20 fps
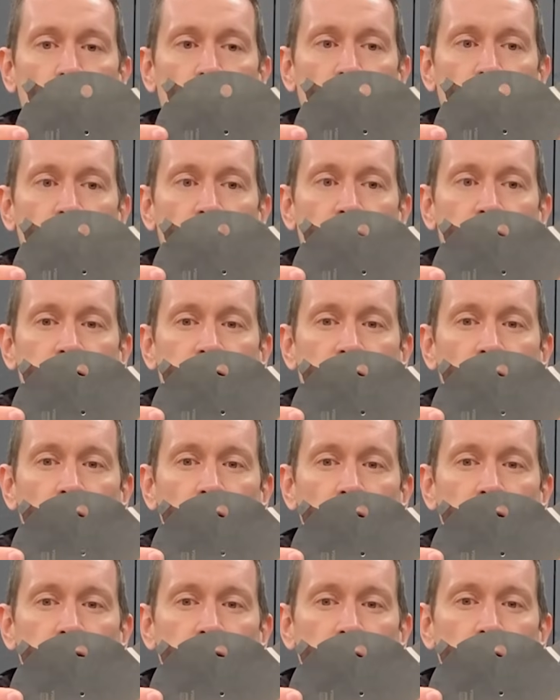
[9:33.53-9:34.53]
sheet
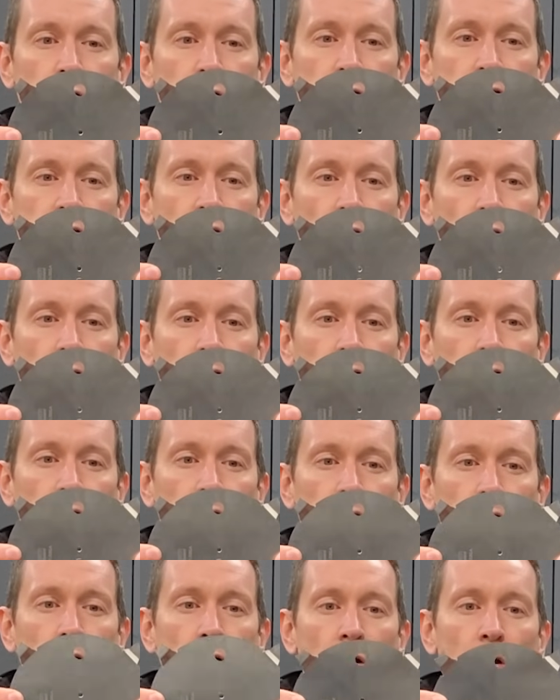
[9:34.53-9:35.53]
stainless steel design
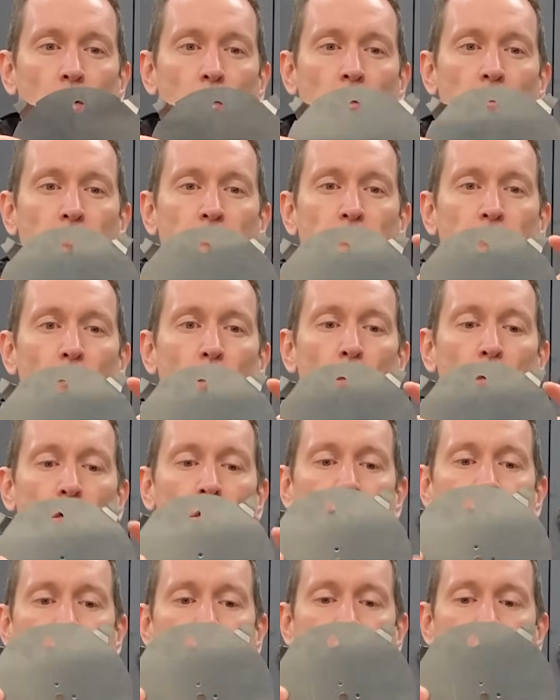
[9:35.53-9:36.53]
with 4
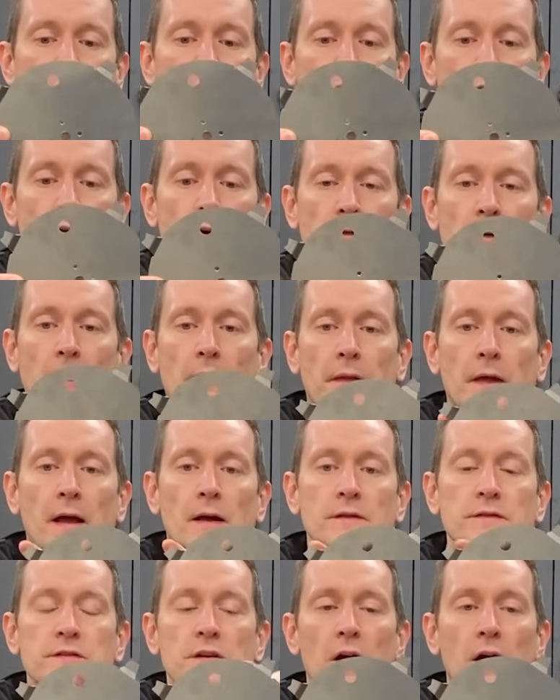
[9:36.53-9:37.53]
cutters around the
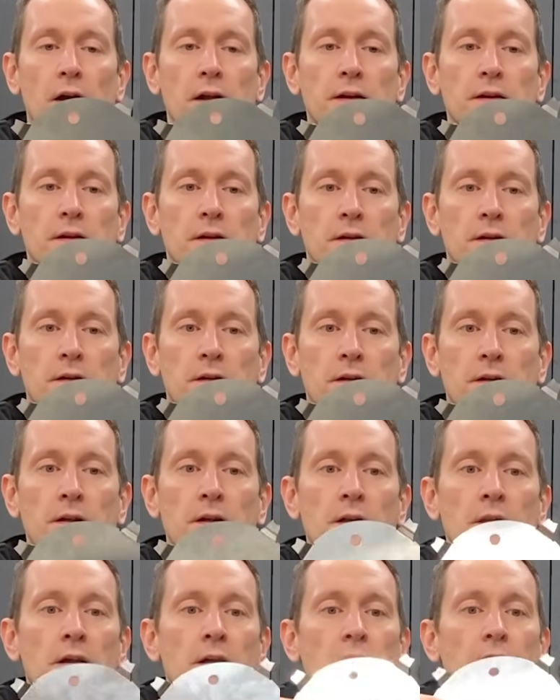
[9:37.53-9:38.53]
outside.
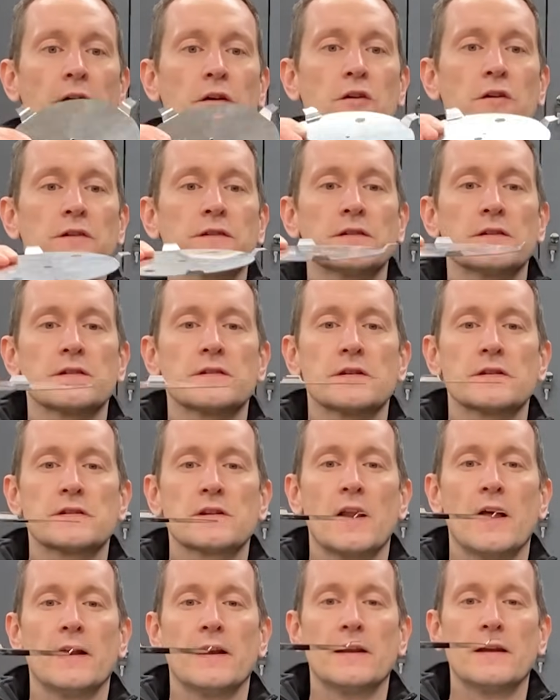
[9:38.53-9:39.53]
The cutters are
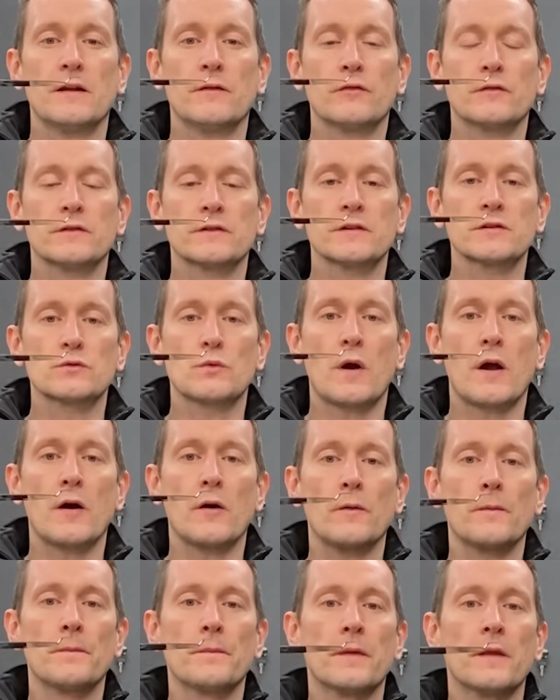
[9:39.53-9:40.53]
slightly different as
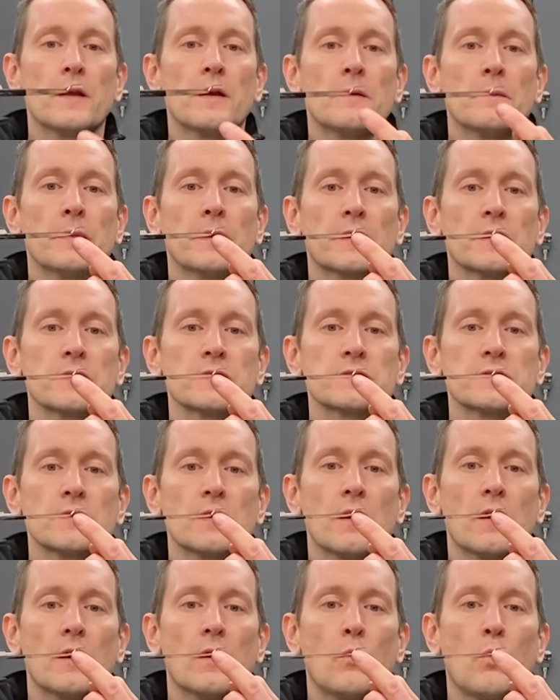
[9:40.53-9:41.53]
well,
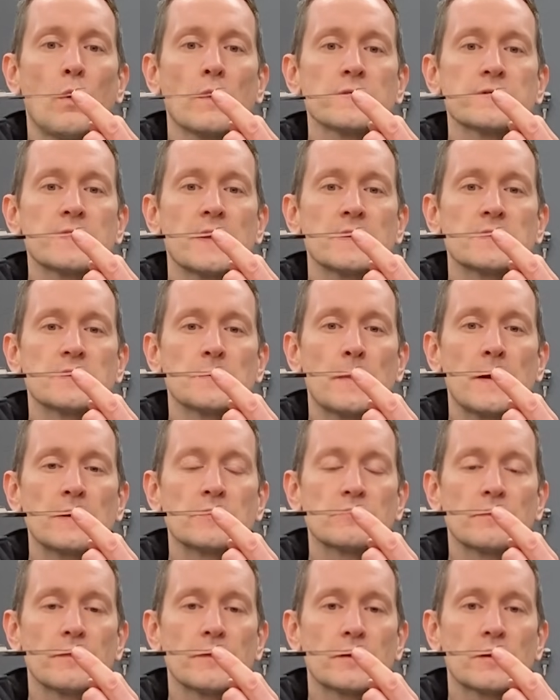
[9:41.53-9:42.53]
because
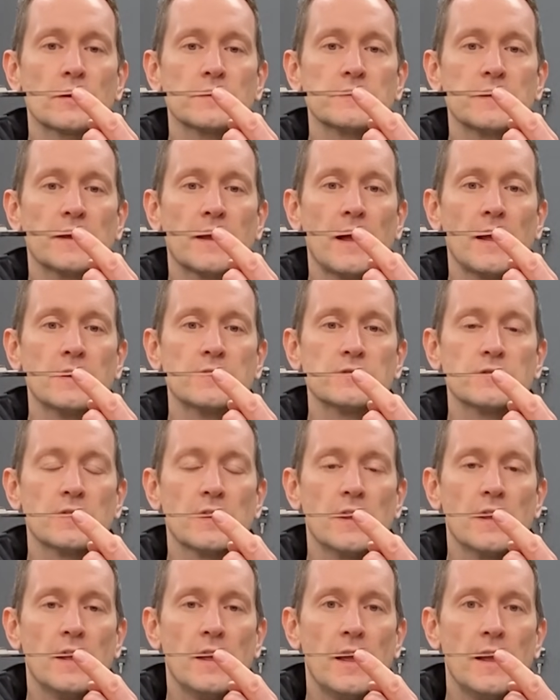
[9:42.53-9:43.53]
1cm of the cutting
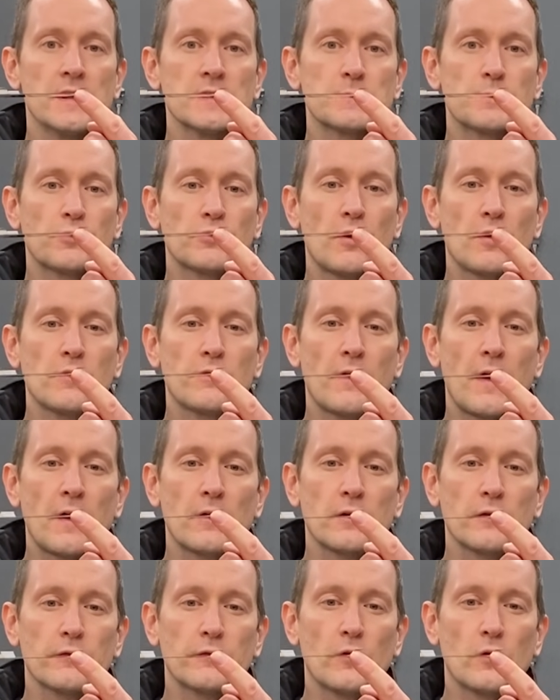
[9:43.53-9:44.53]
edge is
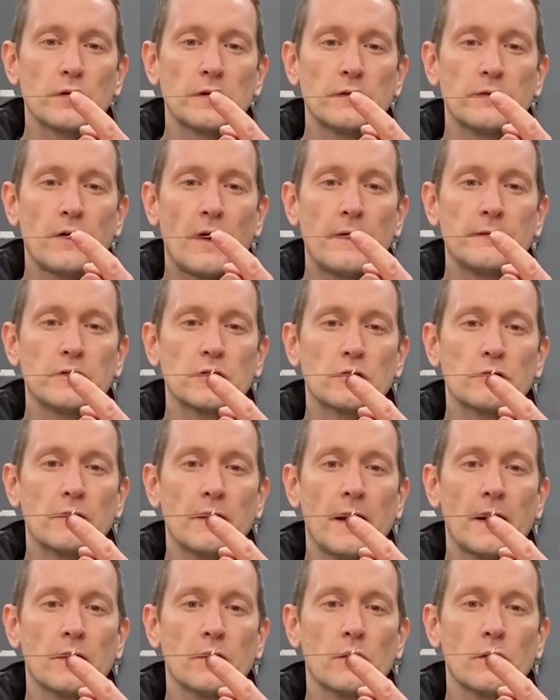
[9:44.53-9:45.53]
profiled at 45-degree
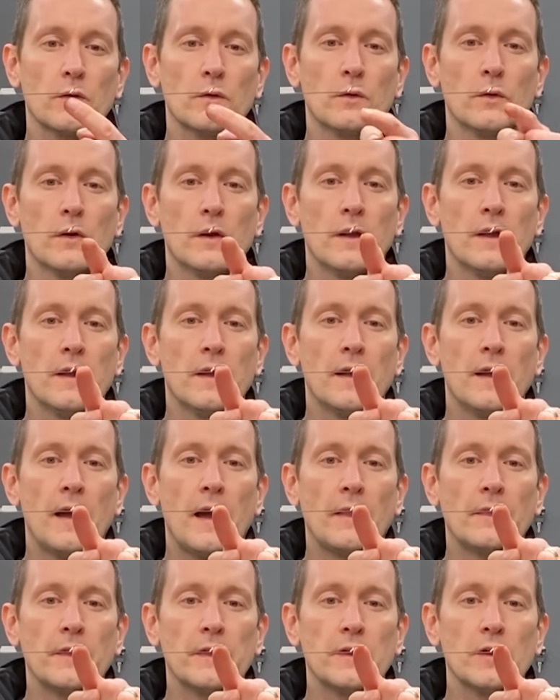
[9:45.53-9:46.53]
angle
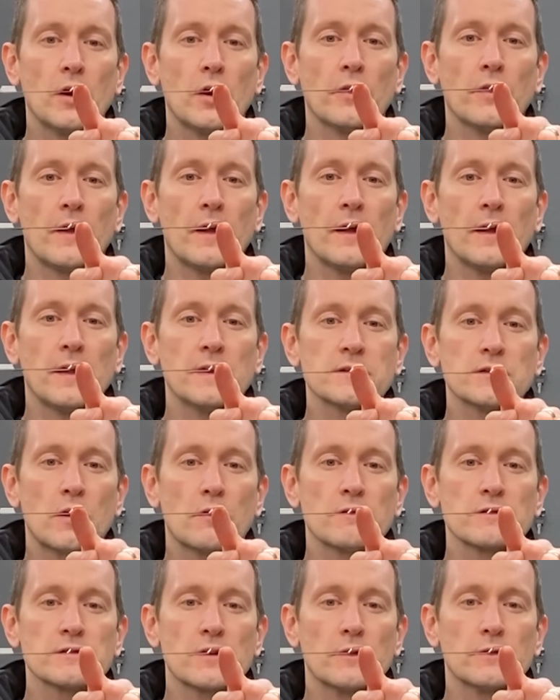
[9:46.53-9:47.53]
and the other is
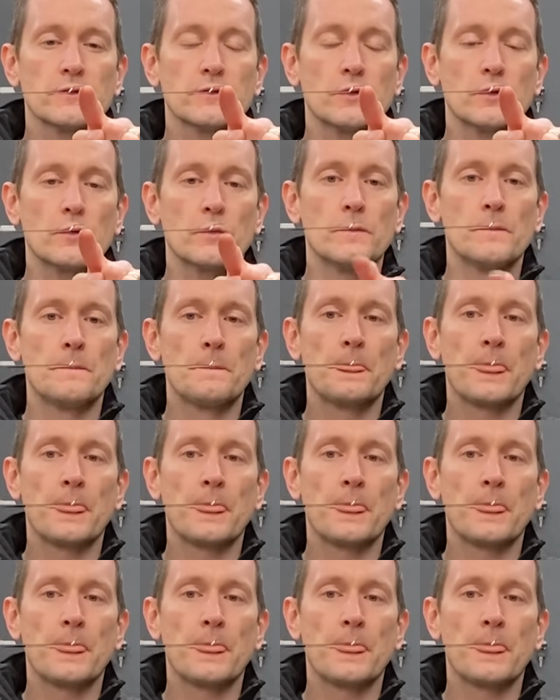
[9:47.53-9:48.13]
horizontal.